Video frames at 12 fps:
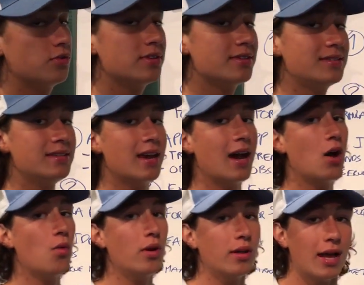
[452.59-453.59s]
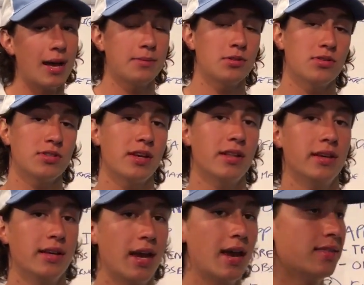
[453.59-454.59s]
You can see how well apps are
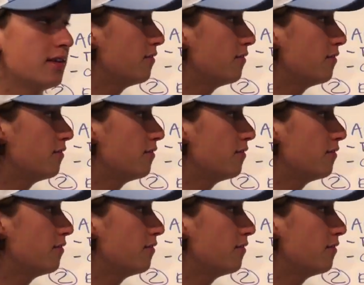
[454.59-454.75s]
selling, and